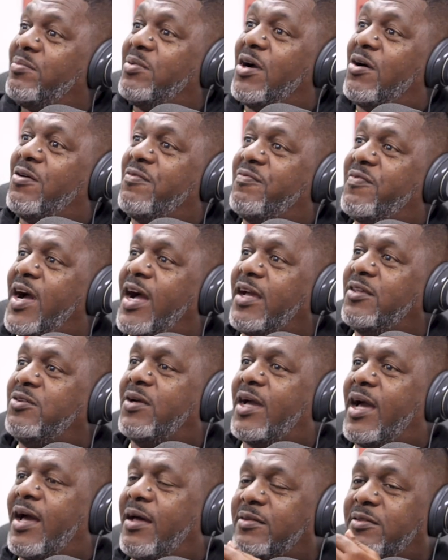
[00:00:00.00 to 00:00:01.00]
had to be on fire.
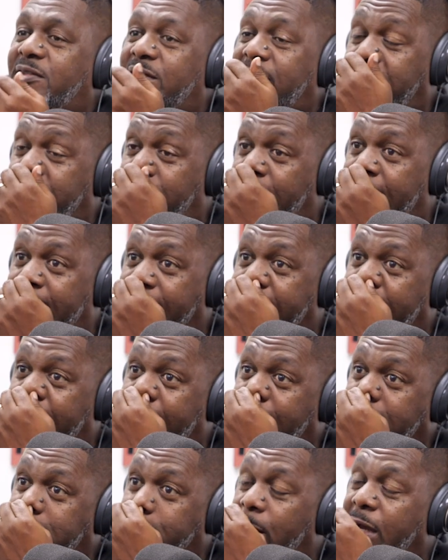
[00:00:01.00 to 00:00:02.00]
You got, man,
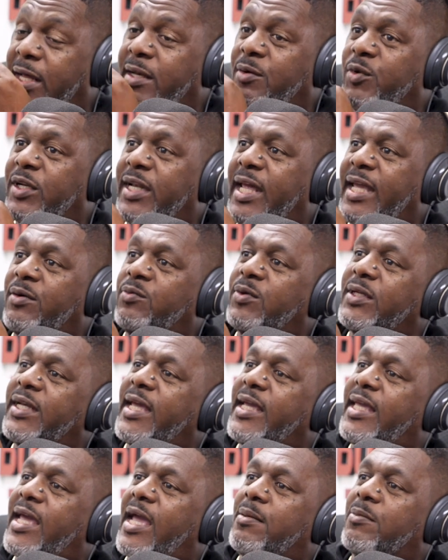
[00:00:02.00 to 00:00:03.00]
Cash Money when they when
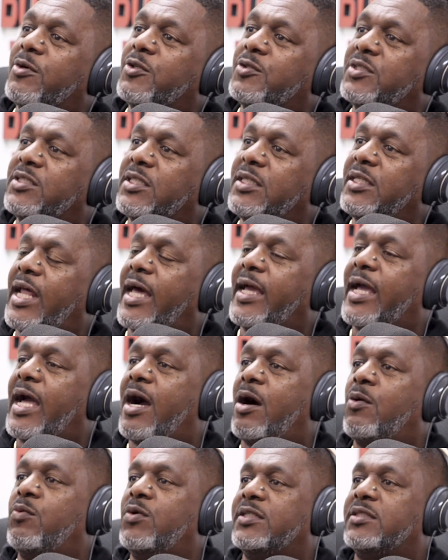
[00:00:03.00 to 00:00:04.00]
they came on the scene. Like,
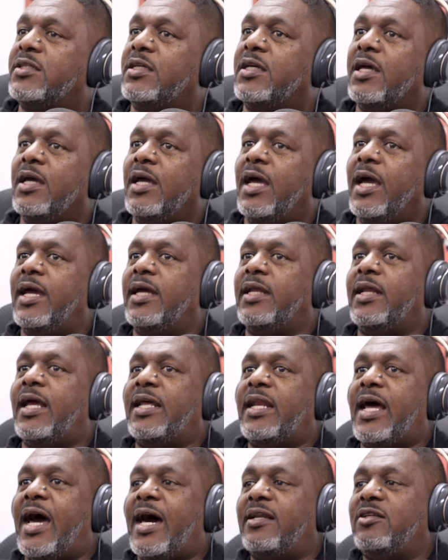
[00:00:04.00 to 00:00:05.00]
how was it? And
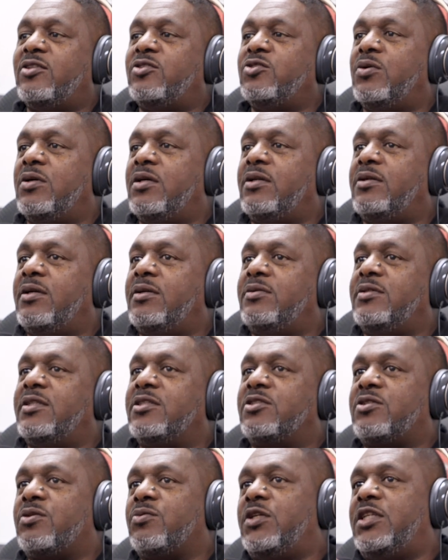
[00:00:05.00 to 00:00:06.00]
and how did you
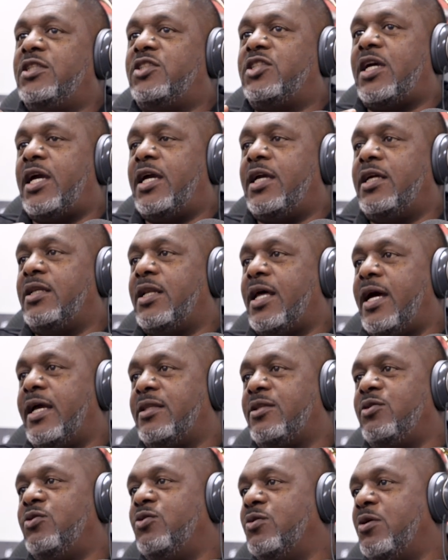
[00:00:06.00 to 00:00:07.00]
this three chain?
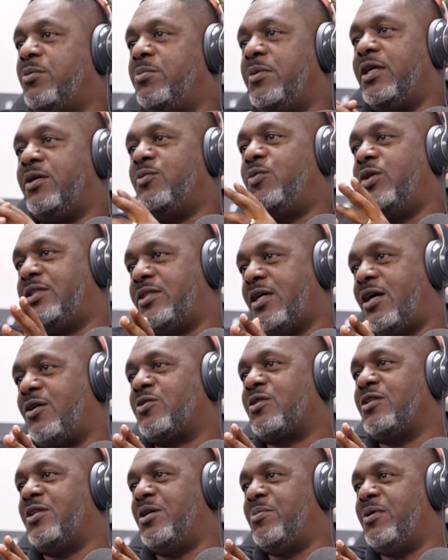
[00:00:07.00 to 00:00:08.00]
Like, you know, me, we
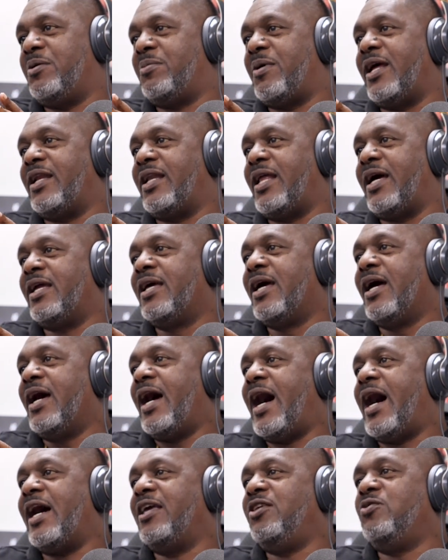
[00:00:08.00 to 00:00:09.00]
talked a little bit about it, like, oh,
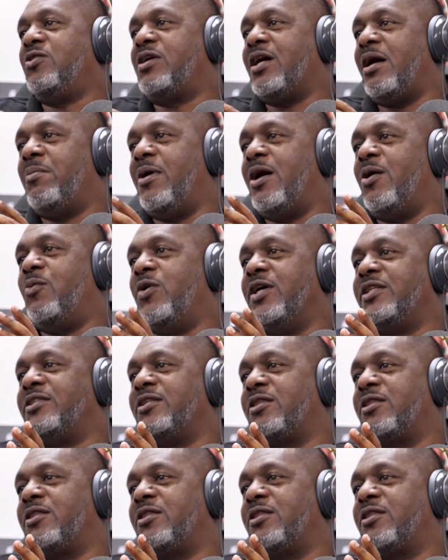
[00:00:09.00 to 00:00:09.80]
yeah, how you come up, up